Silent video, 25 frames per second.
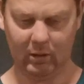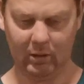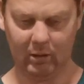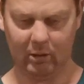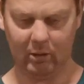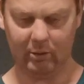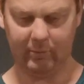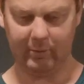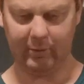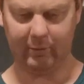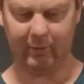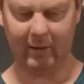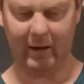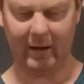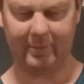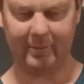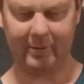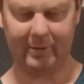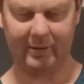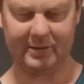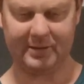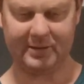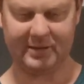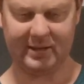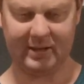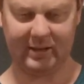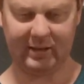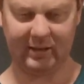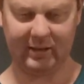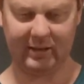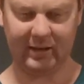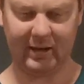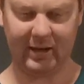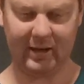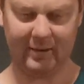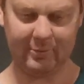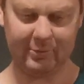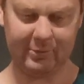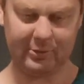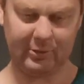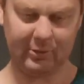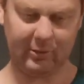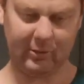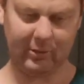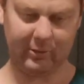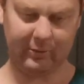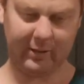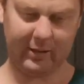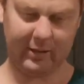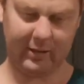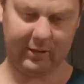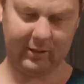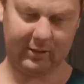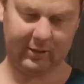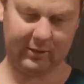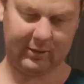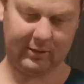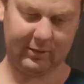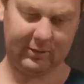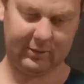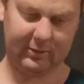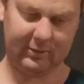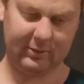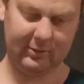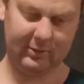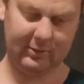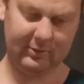and I'll be wrapping a second cable tie around it too.